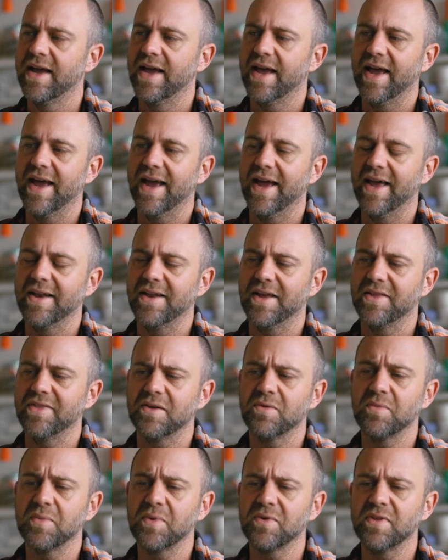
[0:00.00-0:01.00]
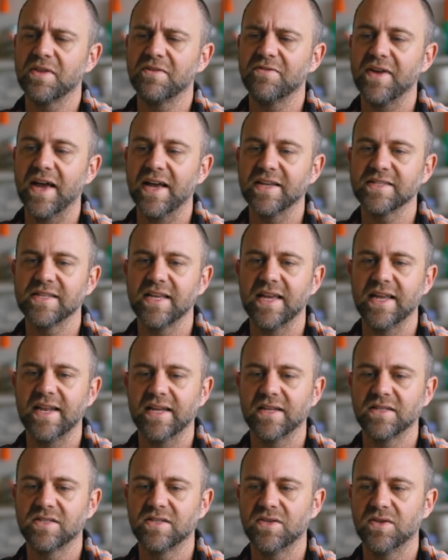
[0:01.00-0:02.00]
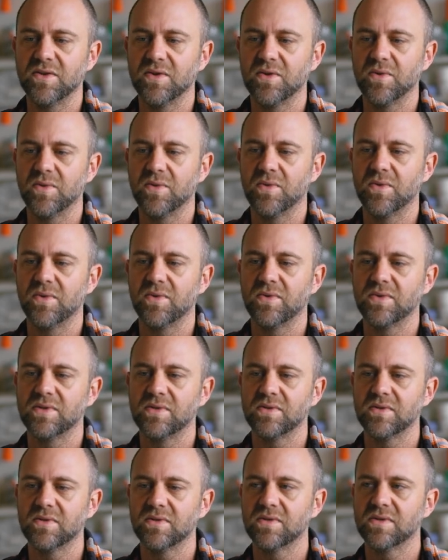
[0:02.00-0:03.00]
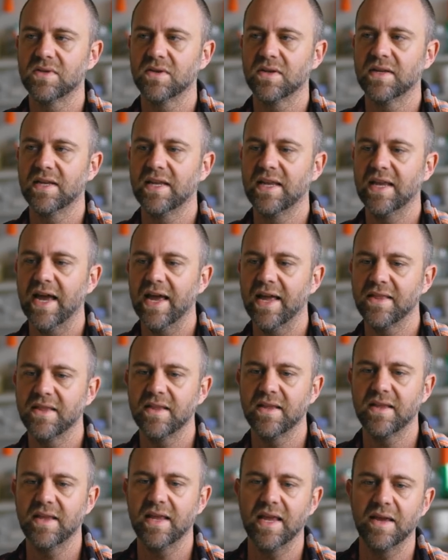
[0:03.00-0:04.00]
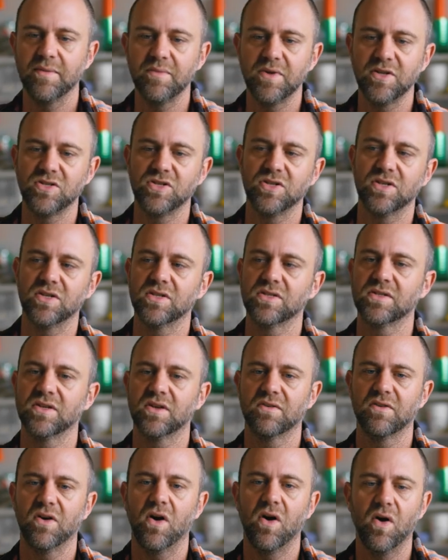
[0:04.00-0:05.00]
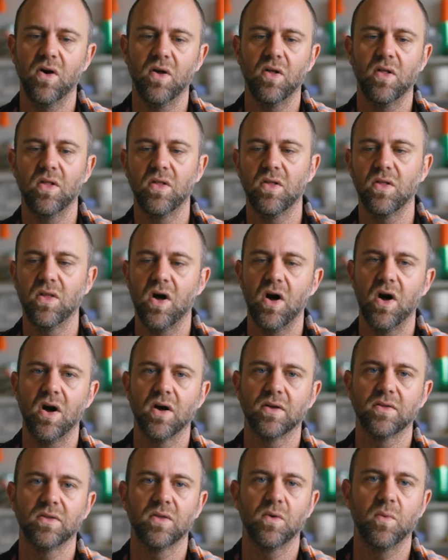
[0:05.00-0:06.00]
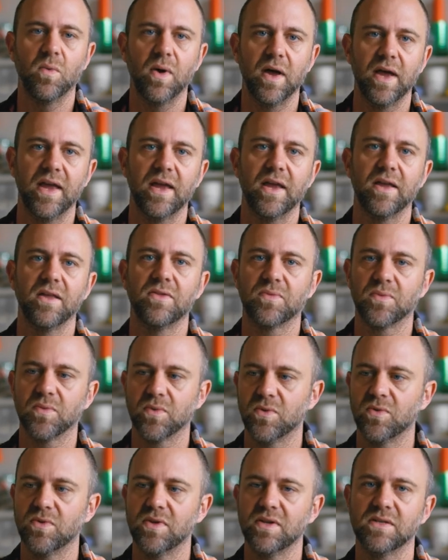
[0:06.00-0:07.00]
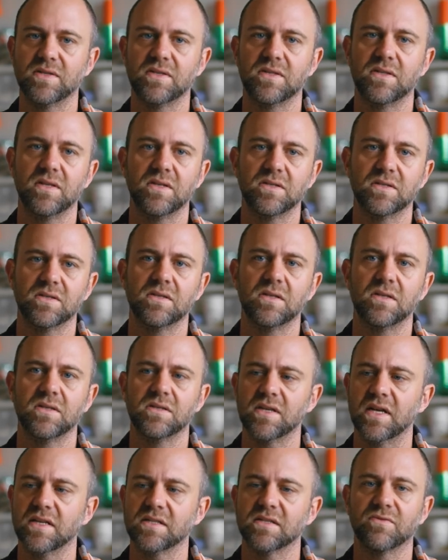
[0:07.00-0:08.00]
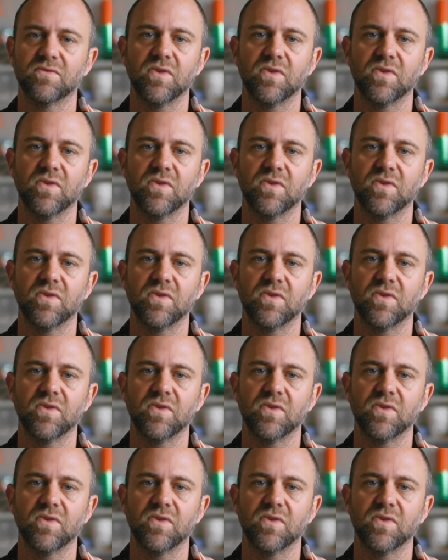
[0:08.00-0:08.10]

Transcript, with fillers: And I thought it would be really fascinating to to get images all along the way through these these, these sets of